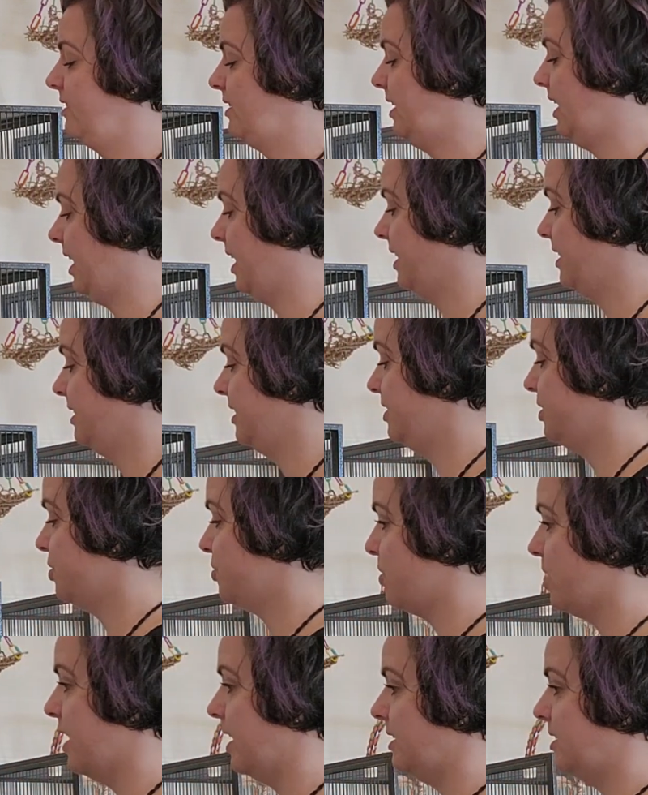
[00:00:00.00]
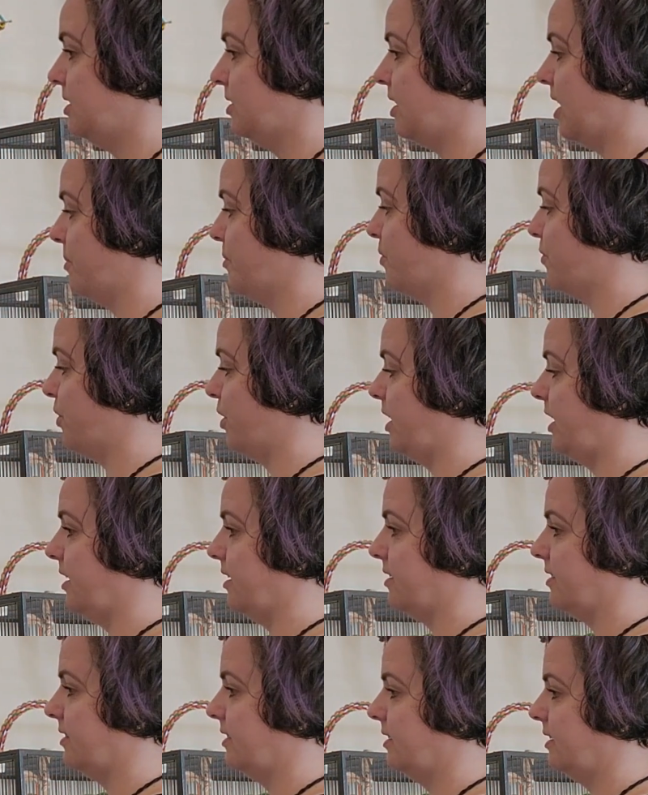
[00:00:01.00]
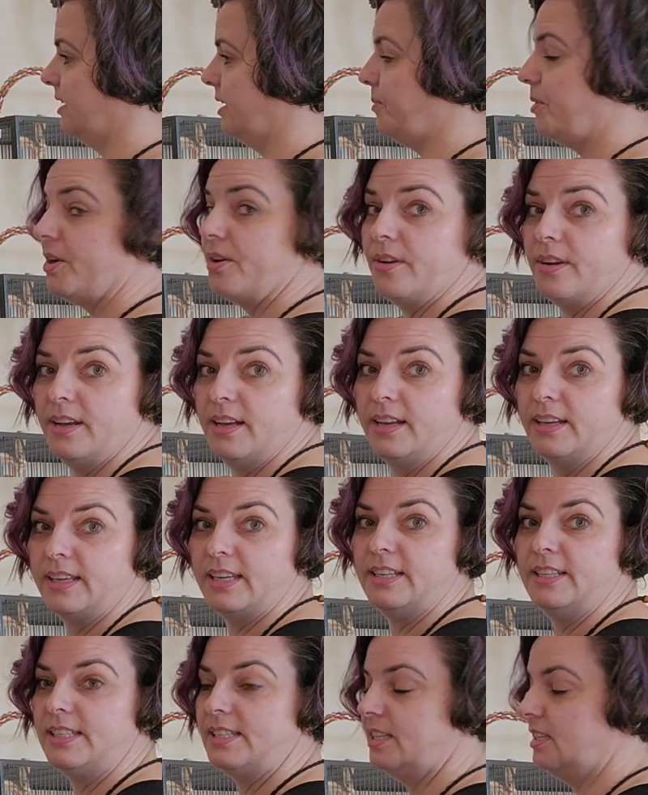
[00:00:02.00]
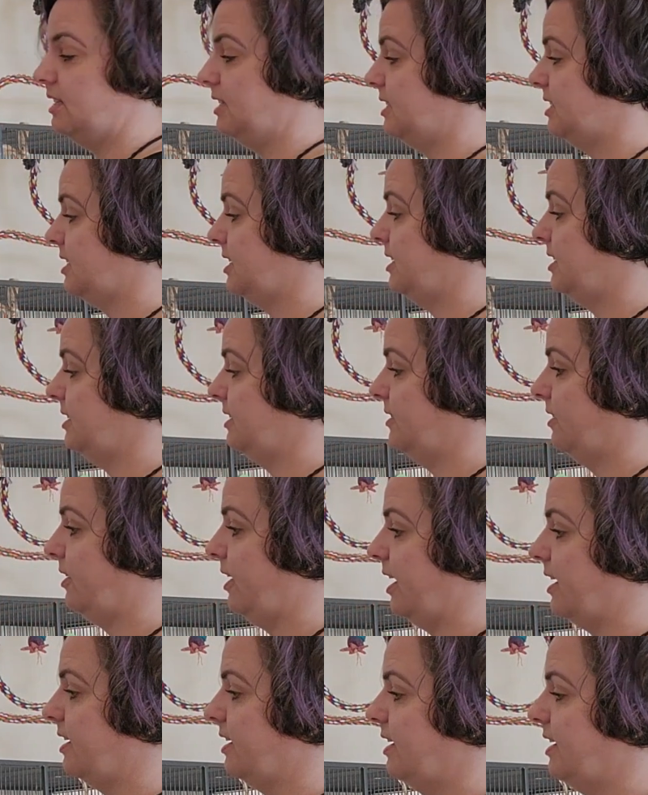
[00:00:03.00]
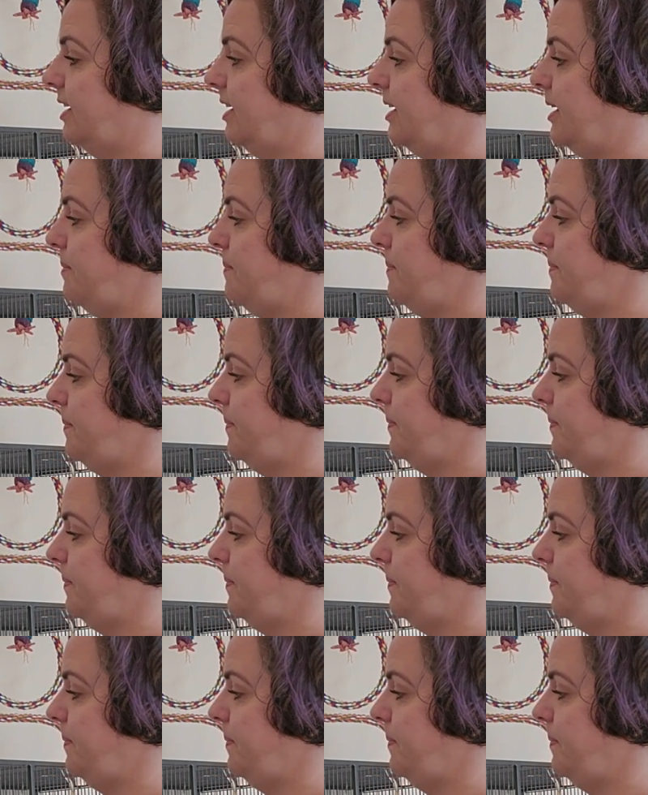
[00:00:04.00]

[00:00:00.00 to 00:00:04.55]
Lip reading: Okay. Let's try to come over here. Come here. Can you see this here? Okay. Come.